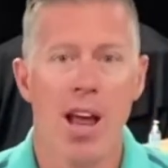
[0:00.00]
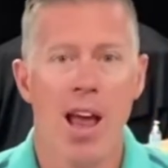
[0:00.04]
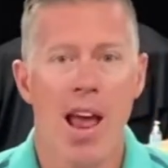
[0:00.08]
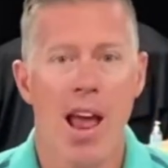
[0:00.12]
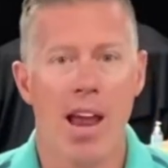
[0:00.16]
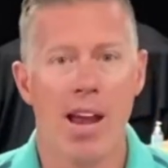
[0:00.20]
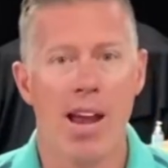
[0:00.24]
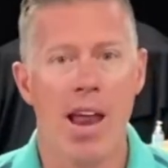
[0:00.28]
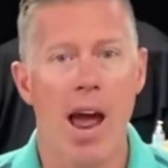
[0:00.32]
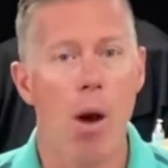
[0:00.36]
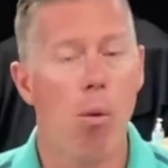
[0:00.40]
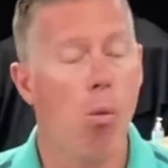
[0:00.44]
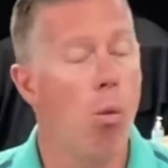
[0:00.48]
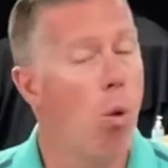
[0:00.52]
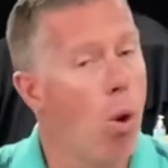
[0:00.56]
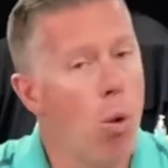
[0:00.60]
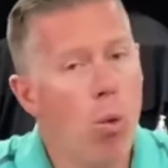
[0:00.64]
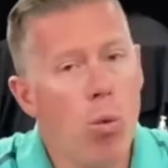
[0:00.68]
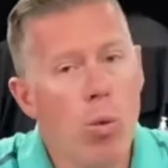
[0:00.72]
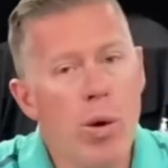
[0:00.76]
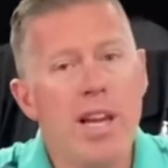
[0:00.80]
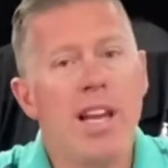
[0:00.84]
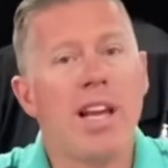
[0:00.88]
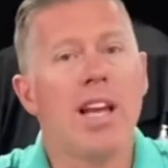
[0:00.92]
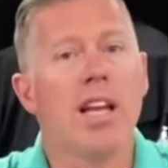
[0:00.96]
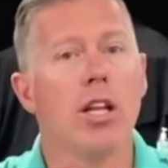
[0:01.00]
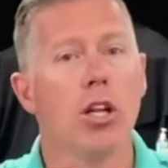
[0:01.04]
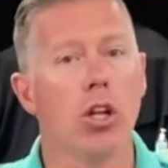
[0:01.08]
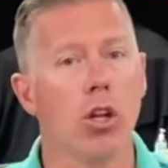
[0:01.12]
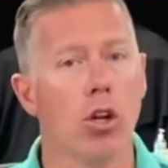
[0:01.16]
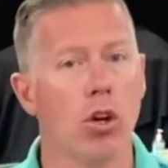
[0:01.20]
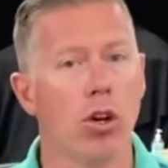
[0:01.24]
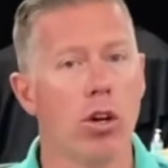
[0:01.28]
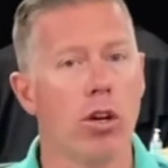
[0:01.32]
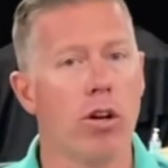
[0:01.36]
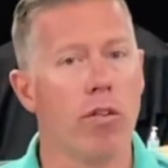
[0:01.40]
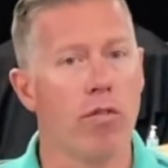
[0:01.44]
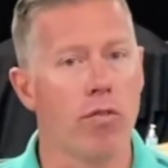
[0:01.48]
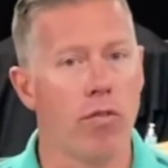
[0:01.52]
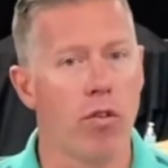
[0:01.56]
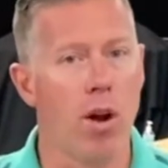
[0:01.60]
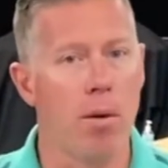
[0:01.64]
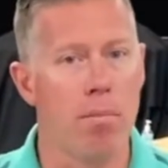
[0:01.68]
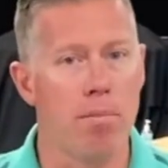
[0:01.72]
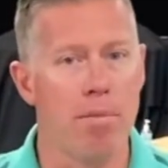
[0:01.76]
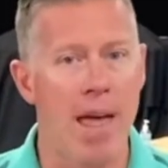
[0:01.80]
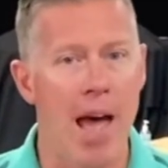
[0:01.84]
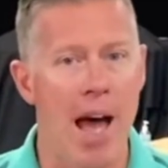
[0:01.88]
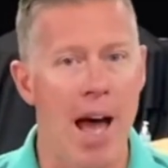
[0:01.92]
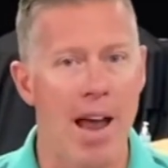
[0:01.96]
and what we can learn
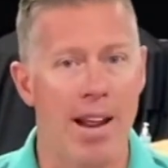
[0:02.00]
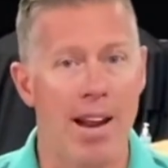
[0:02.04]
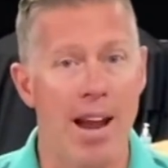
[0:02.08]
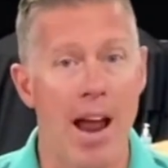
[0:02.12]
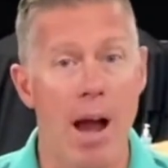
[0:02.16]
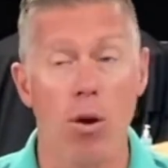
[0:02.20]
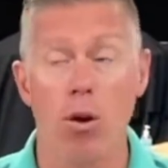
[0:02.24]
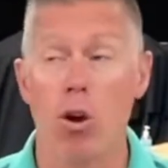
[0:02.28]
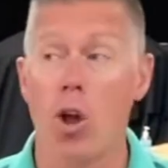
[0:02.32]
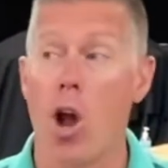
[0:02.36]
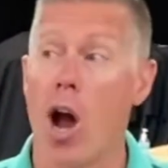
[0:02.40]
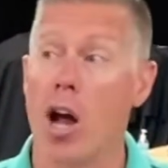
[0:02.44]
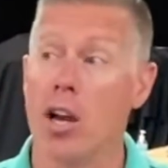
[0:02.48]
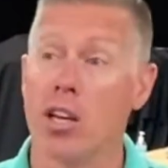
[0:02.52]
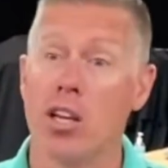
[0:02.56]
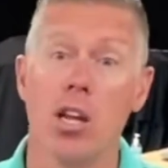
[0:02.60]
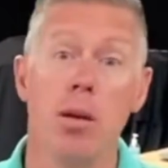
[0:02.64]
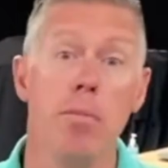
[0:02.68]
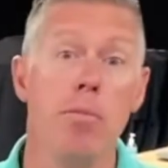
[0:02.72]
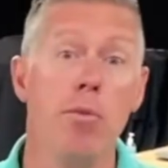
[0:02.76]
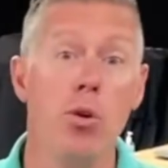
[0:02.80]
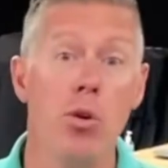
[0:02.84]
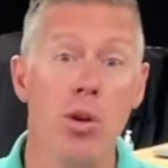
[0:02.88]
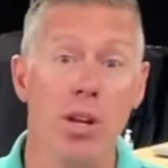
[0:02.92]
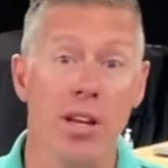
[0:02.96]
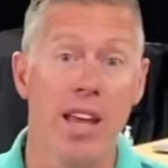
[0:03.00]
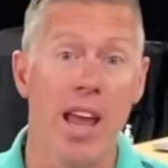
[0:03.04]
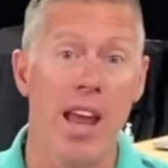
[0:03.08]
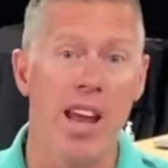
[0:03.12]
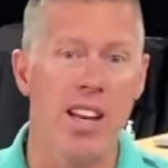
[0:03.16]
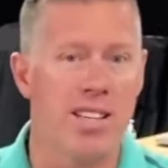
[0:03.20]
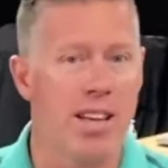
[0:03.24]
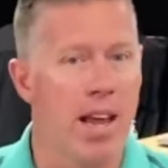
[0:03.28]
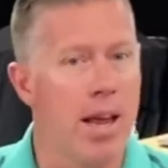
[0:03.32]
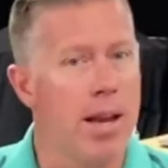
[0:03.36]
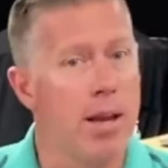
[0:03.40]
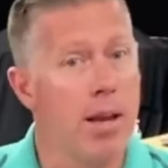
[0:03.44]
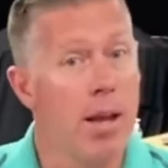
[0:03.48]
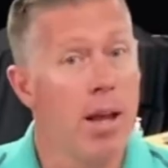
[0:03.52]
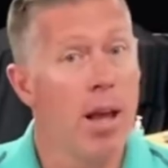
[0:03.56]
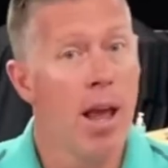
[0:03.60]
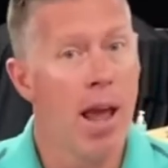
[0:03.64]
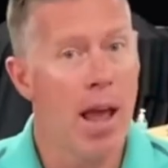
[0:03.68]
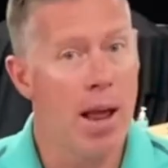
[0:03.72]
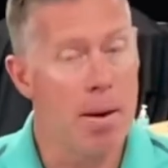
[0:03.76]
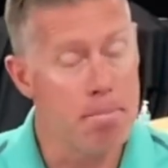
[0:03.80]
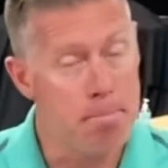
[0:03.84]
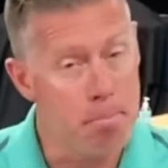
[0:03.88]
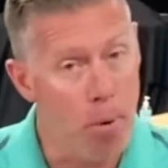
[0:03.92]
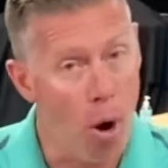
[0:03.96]
from that and how God communicates
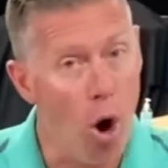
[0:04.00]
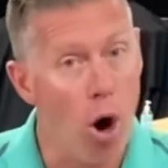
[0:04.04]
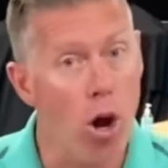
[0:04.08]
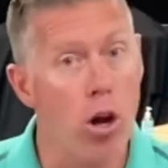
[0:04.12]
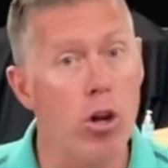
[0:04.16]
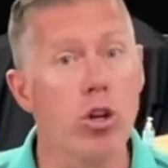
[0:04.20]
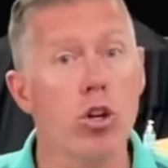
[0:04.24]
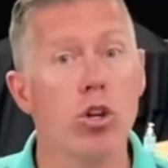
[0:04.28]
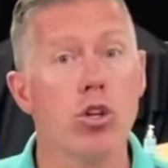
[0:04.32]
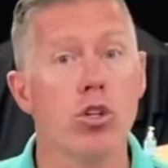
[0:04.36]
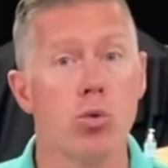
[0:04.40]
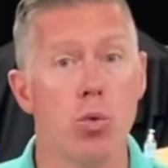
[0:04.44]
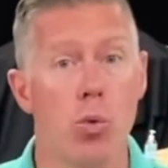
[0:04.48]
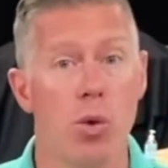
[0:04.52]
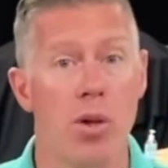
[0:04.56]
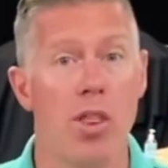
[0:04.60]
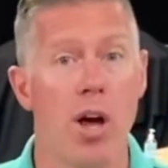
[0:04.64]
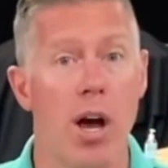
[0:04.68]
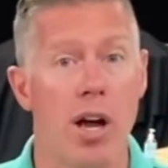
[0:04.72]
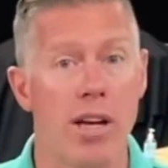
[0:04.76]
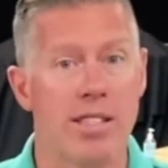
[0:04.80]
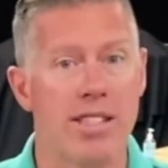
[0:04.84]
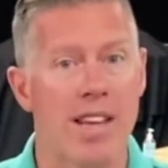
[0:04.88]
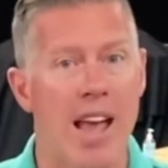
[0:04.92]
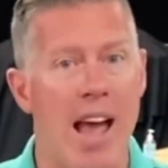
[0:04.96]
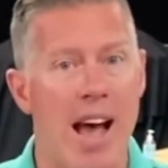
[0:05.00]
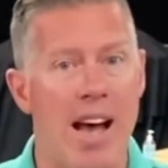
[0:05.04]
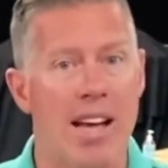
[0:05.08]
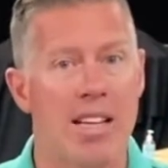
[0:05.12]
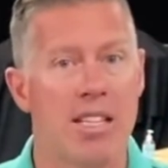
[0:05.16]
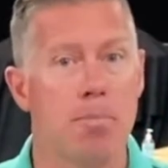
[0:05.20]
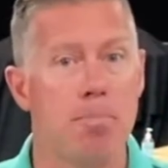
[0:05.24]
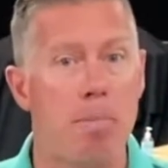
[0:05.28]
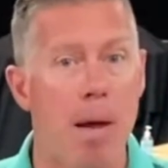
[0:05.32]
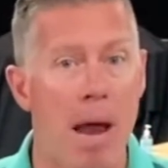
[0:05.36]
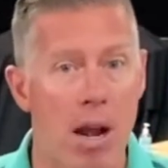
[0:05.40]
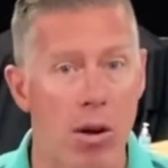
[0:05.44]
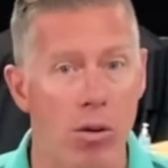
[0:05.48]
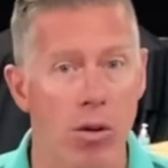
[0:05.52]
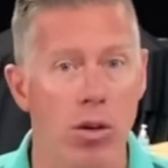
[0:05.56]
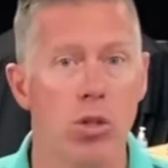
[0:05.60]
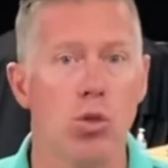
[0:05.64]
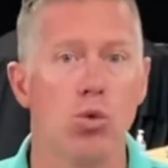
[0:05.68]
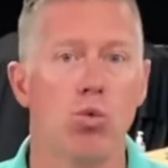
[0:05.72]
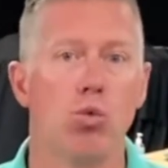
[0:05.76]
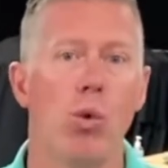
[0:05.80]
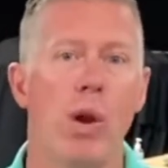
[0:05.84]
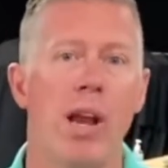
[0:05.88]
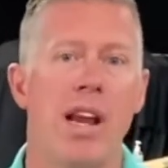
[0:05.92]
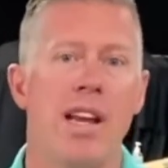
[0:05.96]
and partners with us as parents
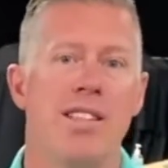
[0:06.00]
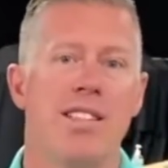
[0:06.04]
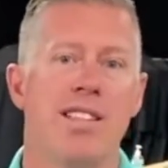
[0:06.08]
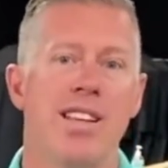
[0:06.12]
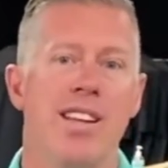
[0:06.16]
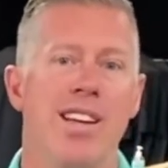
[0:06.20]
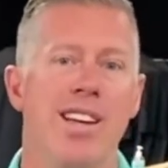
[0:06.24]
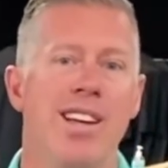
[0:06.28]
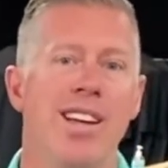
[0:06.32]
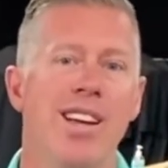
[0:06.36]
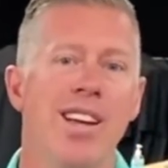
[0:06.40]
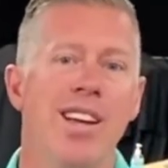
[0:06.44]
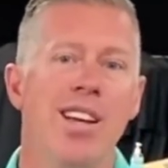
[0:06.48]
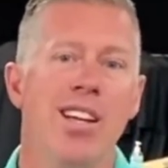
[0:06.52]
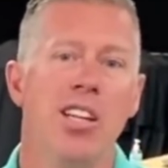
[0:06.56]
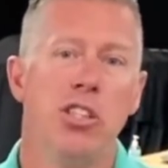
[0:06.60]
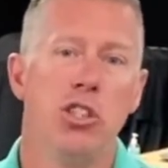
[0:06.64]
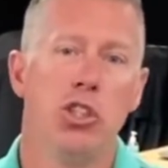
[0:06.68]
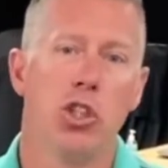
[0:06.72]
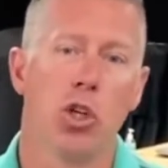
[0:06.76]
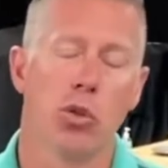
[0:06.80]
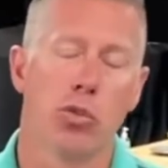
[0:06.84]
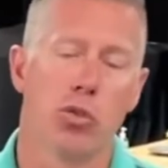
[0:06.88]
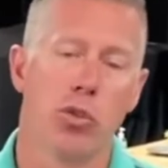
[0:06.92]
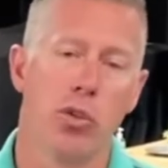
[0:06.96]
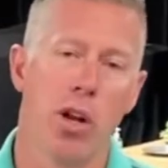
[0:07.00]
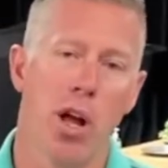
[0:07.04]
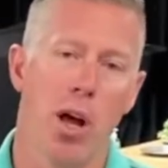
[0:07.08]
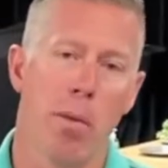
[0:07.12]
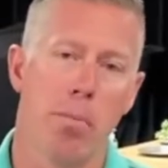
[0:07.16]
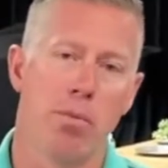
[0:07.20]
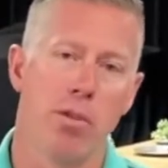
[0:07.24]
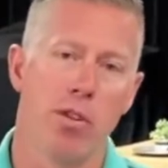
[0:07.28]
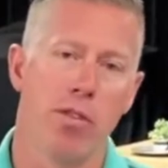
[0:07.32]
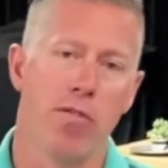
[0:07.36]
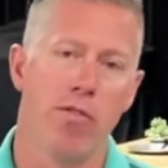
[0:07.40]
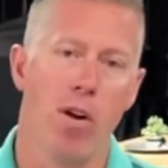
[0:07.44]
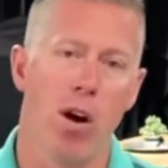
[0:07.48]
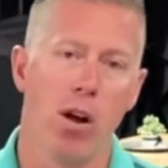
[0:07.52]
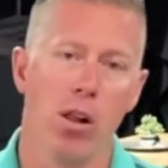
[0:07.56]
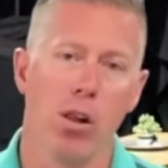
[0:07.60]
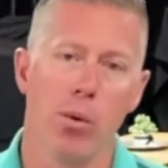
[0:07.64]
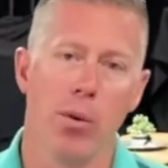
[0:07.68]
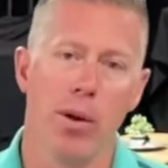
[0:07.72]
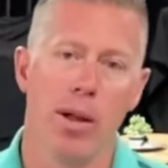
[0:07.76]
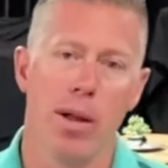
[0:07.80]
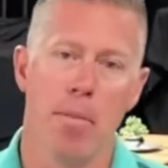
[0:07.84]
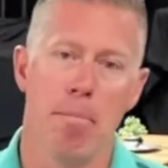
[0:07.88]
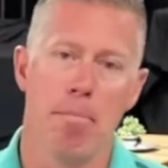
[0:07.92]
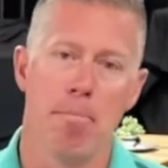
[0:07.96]
raising children up to
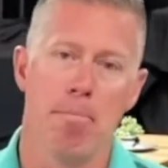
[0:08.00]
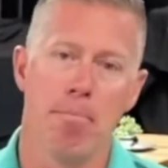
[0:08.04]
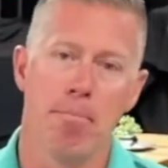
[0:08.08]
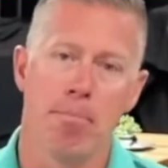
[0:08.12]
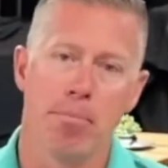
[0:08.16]
follow him.